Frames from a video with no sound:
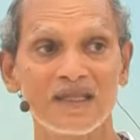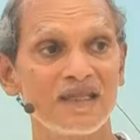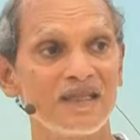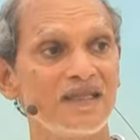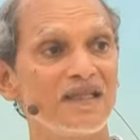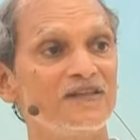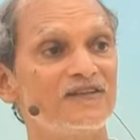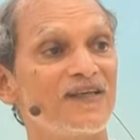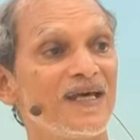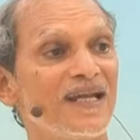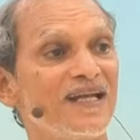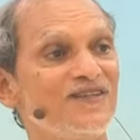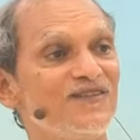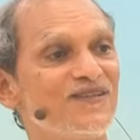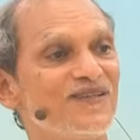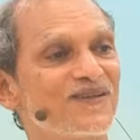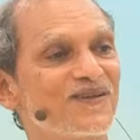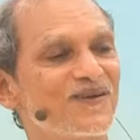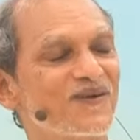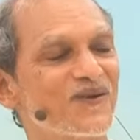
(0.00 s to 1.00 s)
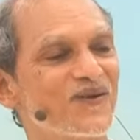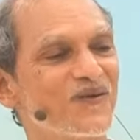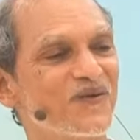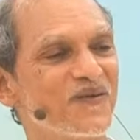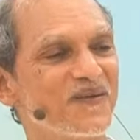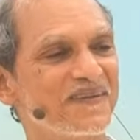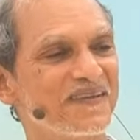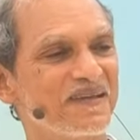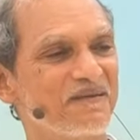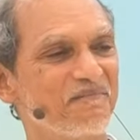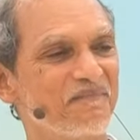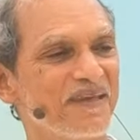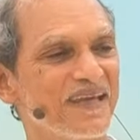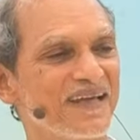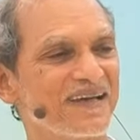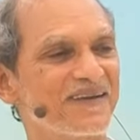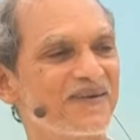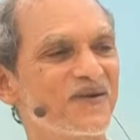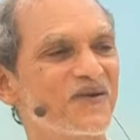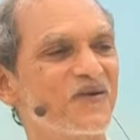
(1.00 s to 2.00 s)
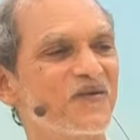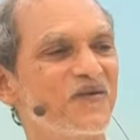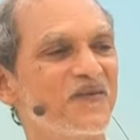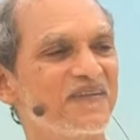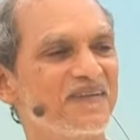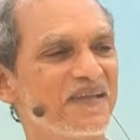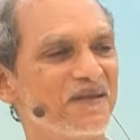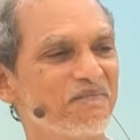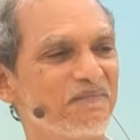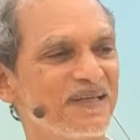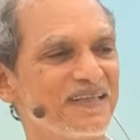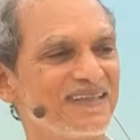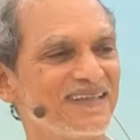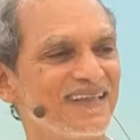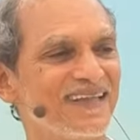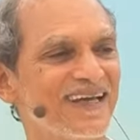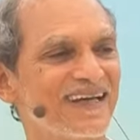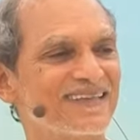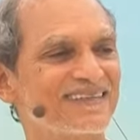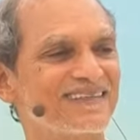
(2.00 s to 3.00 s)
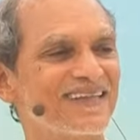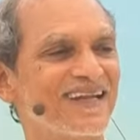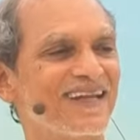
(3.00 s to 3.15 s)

This energy grew within me to the extent